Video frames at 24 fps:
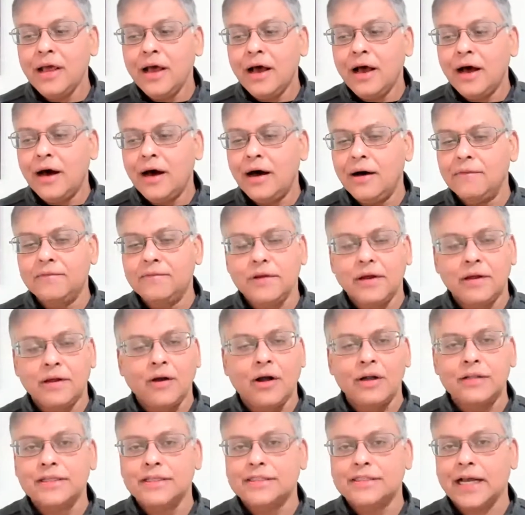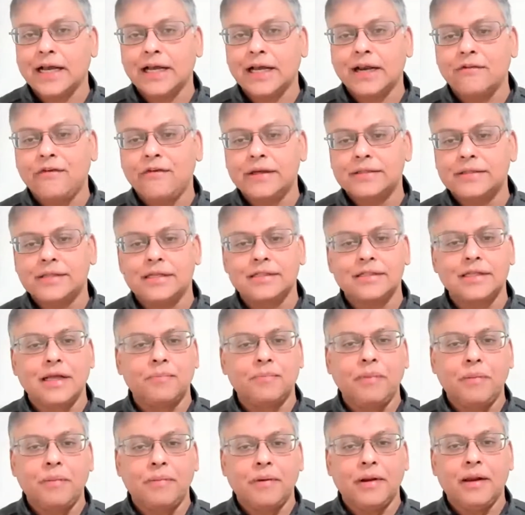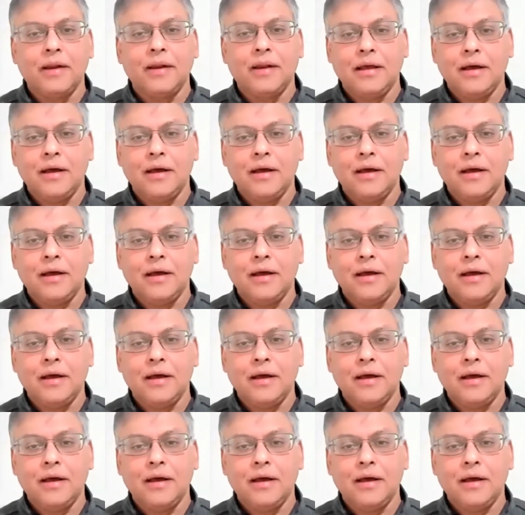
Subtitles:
all these sacrifices that people